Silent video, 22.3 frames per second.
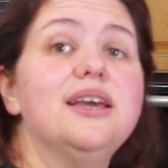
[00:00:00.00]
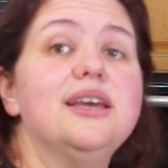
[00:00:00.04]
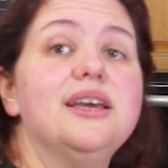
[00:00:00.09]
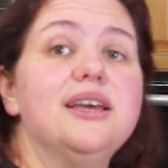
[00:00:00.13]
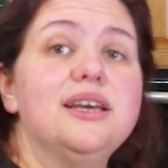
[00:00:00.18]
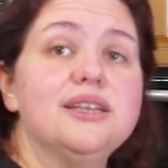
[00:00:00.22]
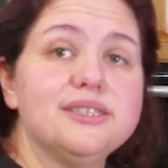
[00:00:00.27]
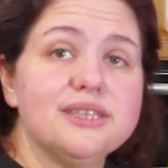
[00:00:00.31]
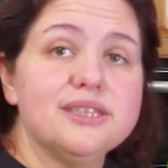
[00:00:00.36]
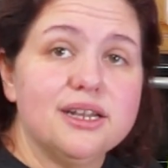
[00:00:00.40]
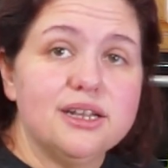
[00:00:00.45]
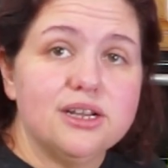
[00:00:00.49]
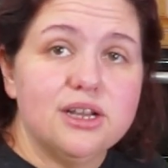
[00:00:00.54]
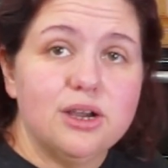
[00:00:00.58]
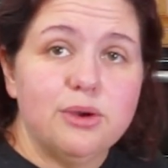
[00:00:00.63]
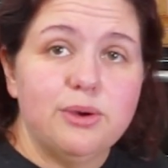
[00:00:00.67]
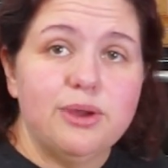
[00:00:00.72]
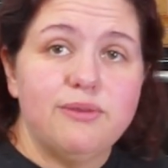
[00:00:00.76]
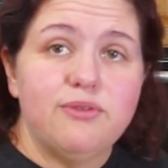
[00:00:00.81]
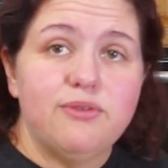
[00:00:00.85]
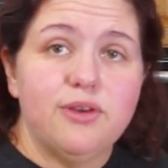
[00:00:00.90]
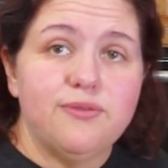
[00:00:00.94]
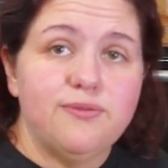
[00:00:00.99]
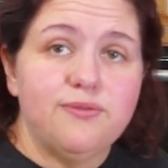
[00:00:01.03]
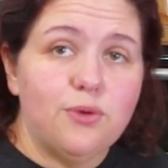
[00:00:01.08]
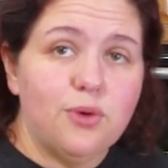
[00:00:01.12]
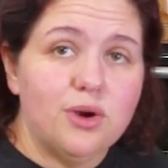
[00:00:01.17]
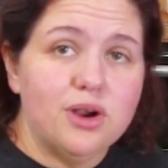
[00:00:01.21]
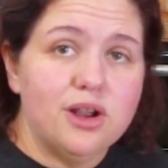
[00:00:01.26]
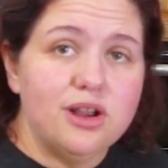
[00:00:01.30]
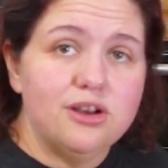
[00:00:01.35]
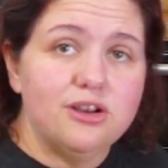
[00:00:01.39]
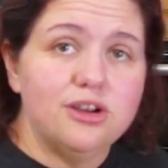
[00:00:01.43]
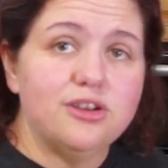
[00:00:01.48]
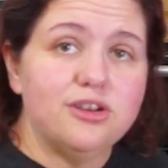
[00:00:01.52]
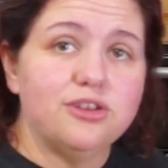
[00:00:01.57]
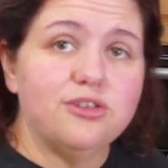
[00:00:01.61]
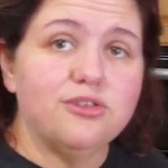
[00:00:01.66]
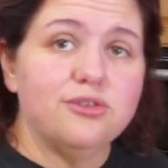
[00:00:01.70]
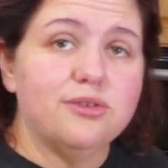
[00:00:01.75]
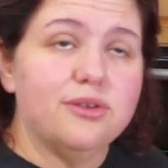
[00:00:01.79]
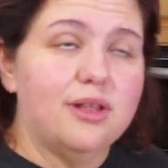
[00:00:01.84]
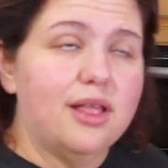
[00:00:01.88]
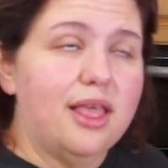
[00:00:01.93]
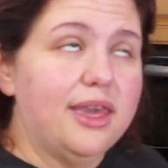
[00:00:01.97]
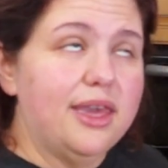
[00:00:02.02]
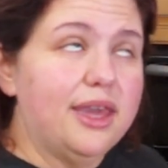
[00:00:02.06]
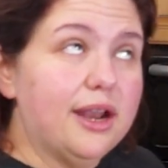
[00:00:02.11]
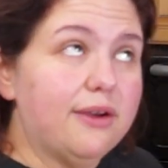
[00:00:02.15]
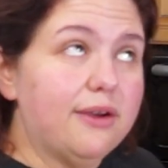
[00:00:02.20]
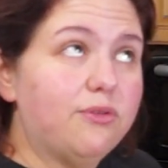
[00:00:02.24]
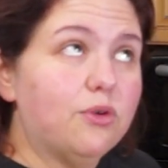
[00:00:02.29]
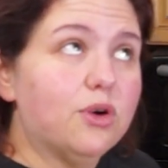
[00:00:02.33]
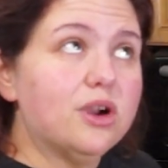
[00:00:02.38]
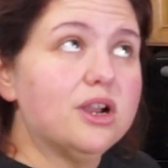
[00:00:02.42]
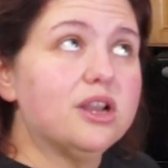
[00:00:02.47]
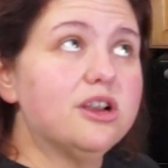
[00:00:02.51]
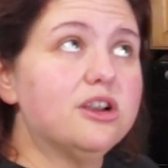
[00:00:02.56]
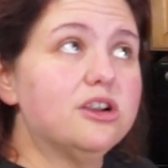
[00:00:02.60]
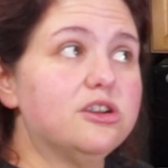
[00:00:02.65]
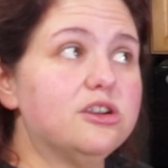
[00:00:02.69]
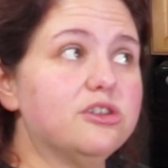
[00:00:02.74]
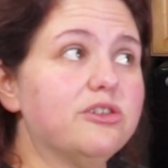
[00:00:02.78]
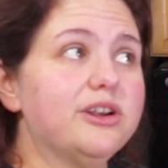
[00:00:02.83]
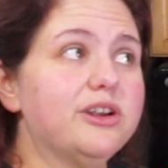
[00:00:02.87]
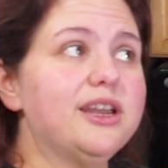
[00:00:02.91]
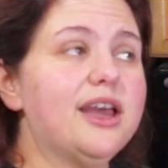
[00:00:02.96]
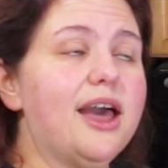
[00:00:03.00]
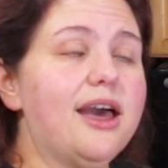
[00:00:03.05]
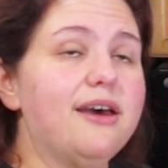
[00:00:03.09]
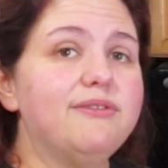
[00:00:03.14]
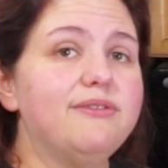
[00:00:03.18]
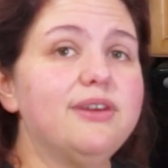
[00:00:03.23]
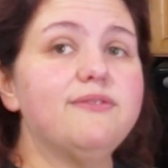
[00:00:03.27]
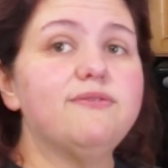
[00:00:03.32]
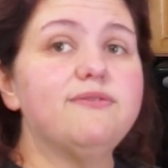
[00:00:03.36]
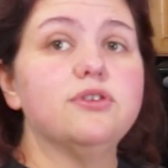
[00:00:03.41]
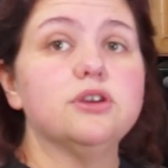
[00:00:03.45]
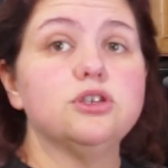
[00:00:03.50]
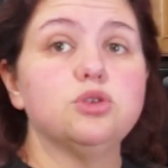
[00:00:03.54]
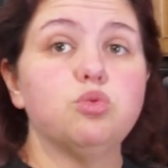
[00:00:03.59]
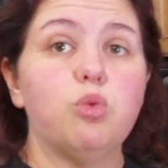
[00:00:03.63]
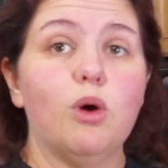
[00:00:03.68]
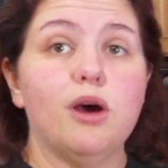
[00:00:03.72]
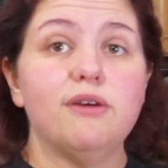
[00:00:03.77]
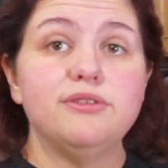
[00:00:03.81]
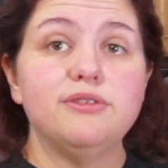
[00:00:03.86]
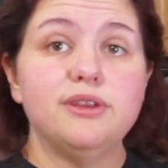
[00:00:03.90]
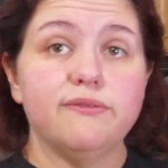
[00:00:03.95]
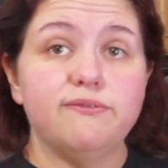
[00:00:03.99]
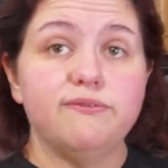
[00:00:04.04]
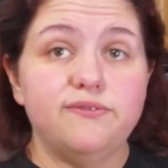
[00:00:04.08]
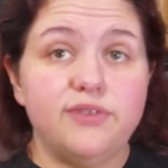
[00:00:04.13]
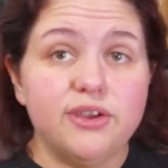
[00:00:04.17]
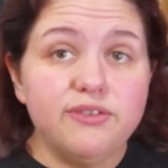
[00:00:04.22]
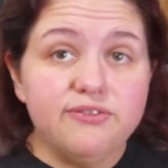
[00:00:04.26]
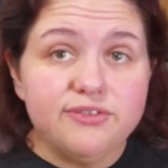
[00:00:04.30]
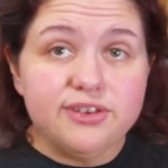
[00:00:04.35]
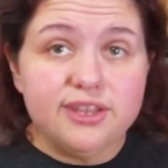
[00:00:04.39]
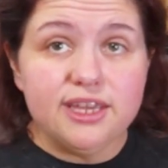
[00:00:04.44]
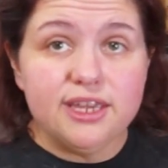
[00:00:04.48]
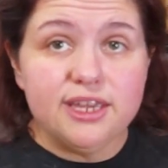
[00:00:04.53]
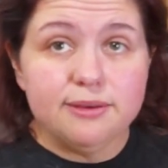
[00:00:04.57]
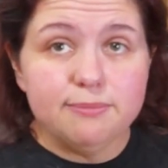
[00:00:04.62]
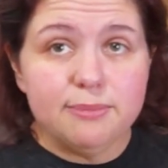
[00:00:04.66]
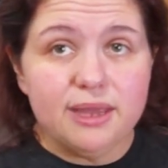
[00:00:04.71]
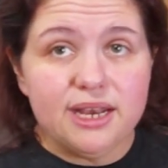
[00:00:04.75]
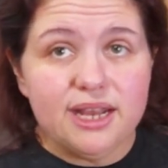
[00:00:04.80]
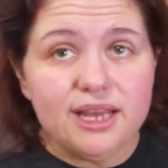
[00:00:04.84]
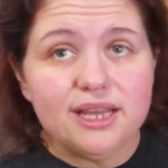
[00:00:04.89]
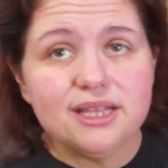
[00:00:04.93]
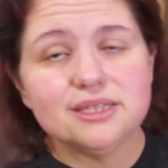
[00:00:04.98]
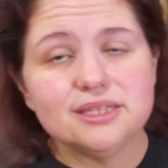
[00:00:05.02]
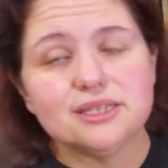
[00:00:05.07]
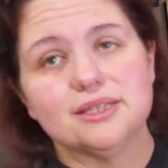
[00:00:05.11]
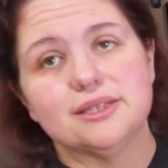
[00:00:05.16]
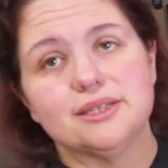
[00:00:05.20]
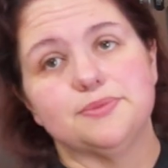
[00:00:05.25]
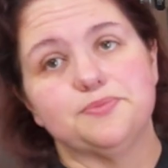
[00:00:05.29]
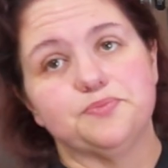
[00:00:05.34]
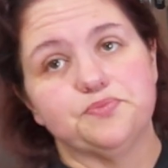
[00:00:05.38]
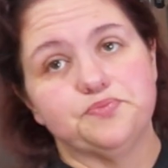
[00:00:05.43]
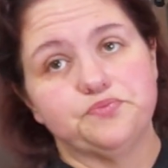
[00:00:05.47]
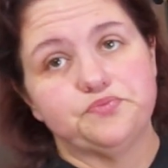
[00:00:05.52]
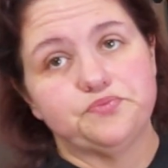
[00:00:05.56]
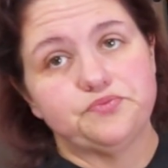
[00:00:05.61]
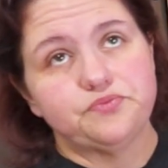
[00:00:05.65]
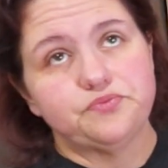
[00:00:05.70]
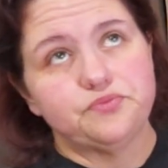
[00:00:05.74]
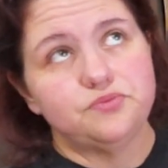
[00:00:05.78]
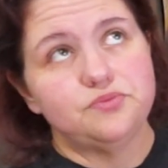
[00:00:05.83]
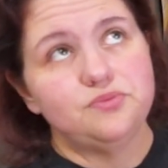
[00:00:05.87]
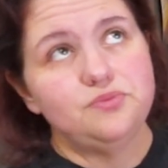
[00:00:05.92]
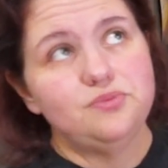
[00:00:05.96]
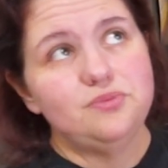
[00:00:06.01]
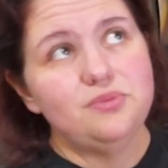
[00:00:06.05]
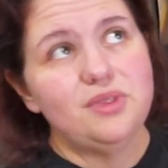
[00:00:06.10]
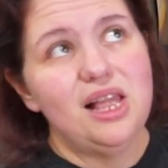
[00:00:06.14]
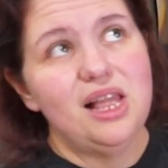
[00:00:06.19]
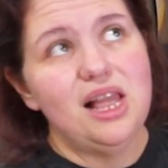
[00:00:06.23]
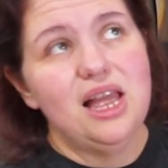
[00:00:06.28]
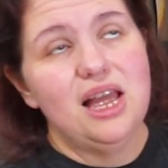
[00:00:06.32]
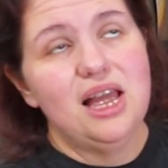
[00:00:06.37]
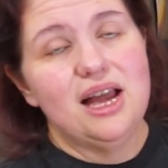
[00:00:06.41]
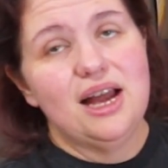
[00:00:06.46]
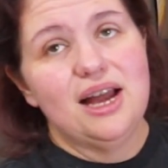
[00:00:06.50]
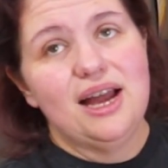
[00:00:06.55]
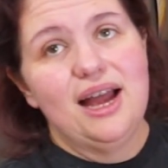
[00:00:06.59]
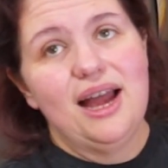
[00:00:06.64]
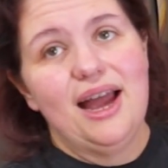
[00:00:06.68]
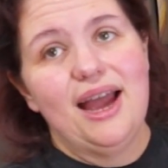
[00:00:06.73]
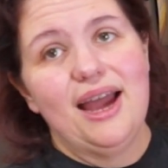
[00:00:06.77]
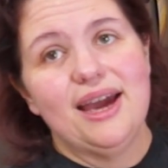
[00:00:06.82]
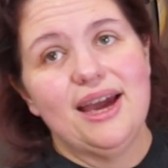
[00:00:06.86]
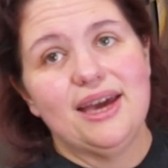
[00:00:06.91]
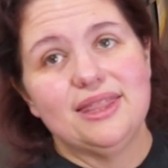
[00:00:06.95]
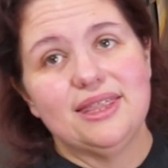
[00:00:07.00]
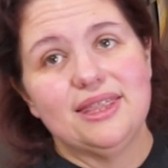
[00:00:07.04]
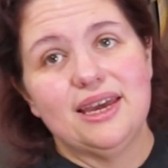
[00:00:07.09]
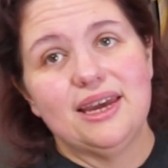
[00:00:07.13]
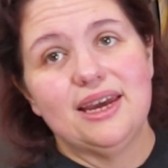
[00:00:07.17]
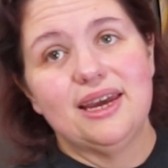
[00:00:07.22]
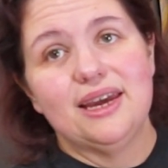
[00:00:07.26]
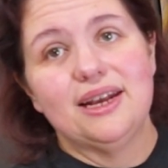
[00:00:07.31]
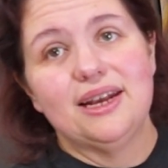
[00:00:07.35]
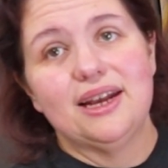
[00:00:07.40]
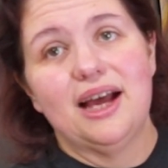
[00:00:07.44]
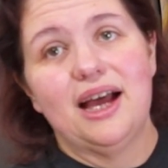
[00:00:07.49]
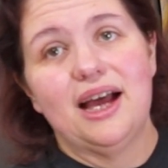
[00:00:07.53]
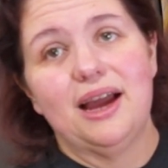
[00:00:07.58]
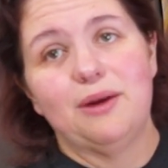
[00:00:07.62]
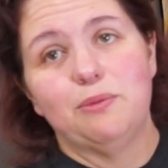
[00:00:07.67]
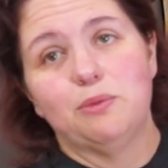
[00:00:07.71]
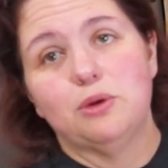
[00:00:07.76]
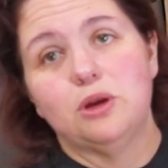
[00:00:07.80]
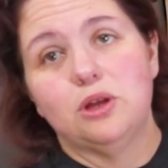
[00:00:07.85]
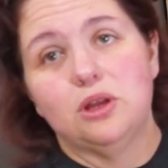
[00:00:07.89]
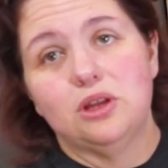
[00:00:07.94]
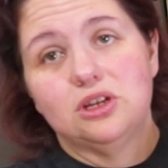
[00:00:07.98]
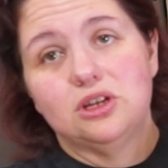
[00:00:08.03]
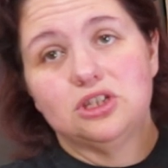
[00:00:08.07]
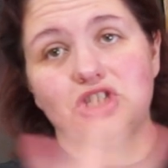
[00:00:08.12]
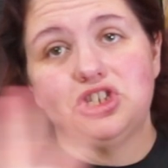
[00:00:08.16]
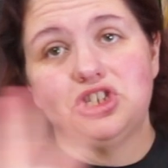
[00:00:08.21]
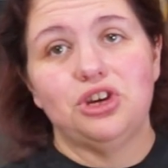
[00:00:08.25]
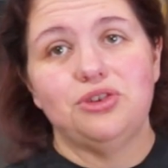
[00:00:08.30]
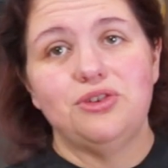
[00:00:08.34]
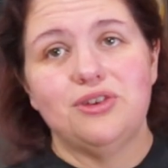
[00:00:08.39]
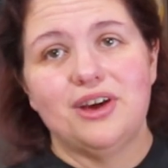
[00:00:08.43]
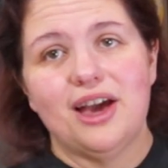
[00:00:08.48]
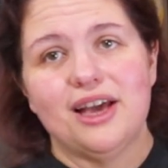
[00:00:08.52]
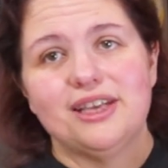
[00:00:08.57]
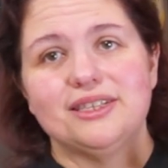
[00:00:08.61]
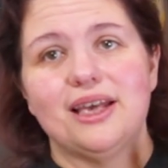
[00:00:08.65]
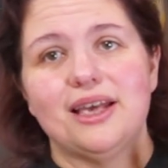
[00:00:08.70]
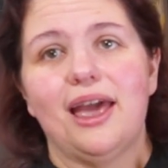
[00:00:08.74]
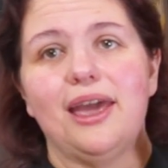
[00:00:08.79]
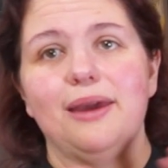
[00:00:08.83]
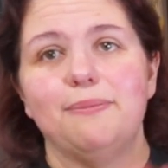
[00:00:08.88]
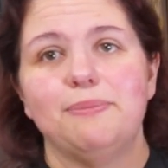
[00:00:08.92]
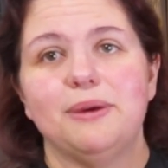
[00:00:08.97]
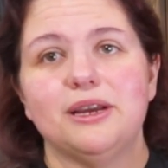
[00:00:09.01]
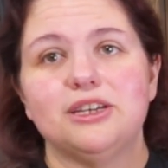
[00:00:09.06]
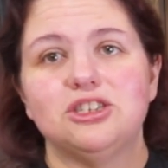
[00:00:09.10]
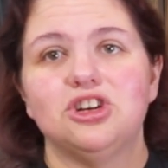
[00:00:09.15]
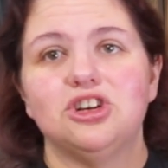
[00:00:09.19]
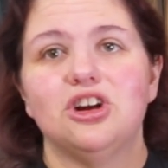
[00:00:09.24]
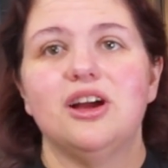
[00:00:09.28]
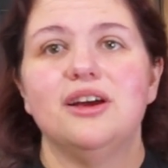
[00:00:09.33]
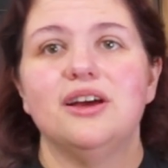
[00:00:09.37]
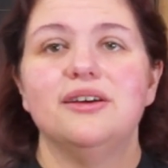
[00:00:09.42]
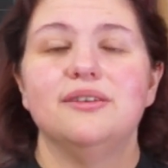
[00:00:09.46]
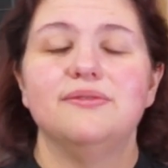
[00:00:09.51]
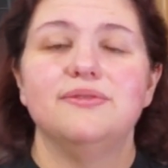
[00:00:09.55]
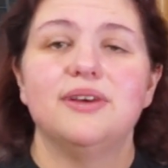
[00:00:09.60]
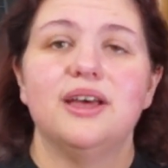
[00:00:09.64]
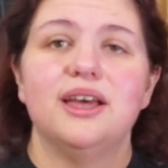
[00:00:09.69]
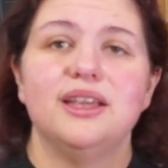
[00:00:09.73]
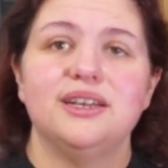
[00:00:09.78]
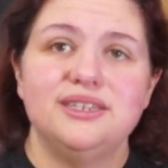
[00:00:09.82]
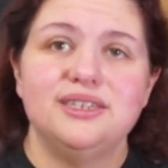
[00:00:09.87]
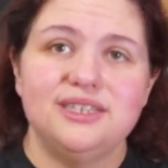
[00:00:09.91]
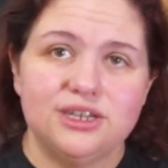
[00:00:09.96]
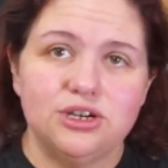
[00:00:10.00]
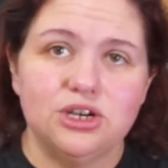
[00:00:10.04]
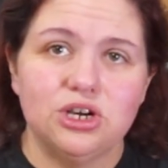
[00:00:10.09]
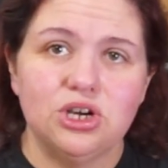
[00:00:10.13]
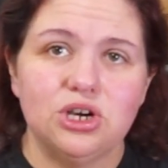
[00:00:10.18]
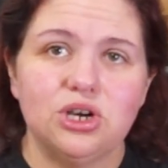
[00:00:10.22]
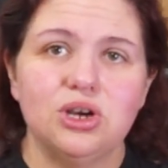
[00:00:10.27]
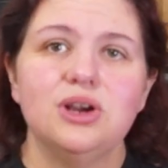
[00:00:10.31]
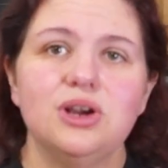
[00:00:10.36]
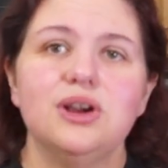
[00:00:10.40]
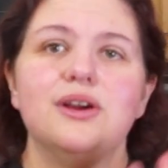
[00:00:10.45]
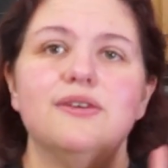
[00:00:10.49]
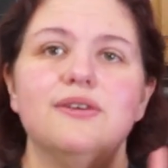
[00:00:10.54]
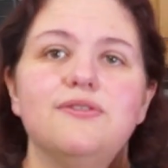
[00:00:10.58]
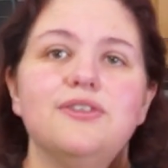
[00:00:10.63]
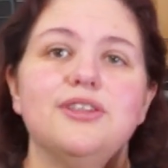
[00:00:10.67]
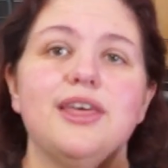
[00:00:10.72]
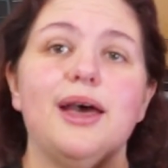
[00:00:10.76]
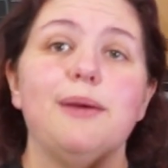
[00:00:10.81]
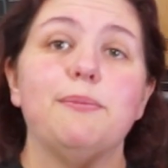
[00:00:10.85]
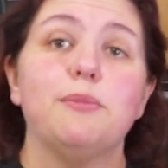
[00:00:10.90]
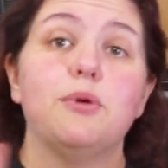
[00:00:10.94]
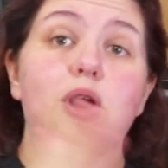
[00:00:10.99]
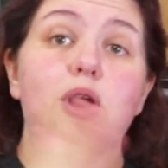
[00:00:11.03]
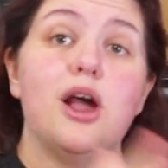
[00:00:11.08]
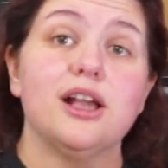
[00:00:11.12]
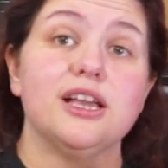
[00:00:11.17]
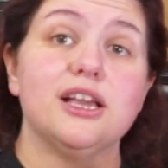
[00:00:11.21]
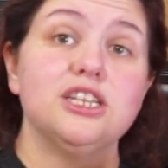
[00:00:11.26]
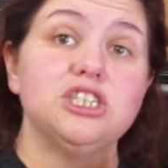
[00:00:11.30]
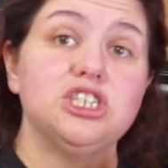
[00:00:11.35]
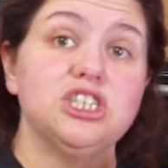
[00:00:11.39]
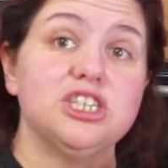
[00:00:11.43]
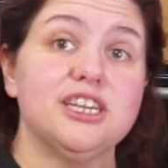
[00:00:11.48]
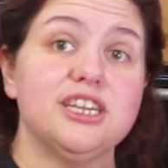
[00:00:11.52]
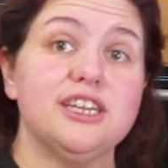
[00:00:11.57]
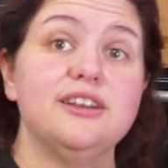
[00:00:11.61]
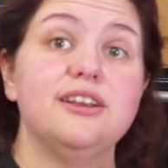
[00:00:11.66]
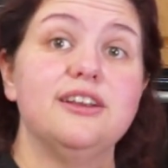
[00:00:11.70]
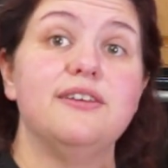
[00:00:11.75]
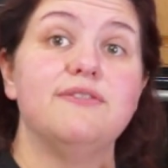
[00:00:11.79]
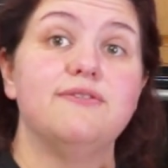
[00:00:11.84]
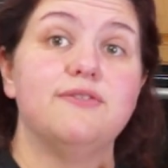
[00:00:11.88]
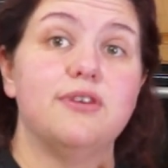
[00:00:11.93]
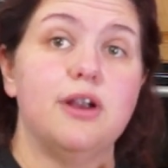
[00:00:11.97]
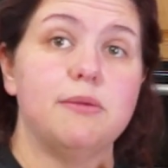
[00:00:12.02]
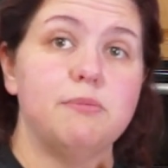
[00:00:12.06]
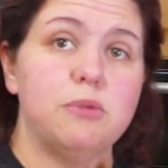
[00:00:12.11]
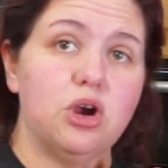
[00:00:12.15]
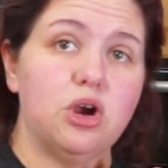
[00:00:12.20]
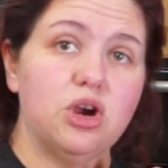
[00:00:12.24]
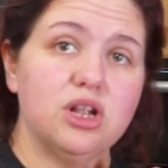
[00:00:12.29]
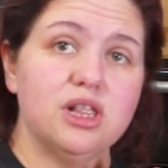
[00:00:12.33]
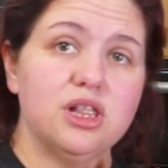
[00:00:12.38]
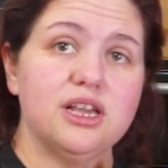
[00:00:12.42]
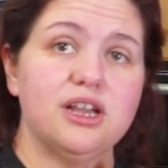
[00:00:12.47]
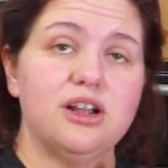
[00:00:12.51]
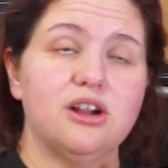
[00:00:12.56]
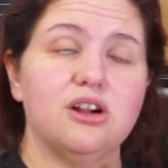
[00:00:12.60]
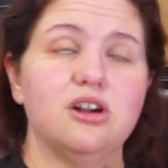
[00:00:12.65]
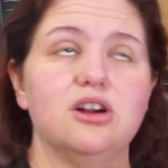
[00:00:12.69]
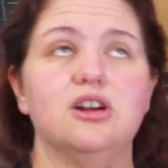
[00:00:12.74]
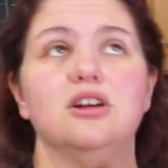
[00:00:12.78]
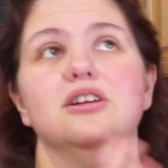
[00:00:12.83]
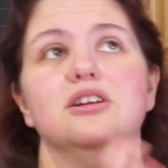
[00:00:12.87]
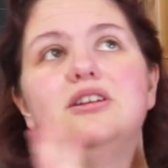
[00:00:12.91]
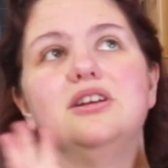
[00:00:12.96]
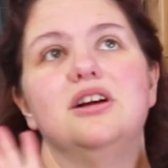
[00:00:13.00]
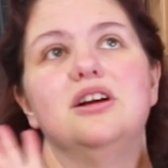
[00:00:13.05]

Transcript: It's going to go in for 400 in a 400 degree oven for 12 to 15 minutes. And then I will show you guys a picture of dinner for that Moroccan chicken from earlier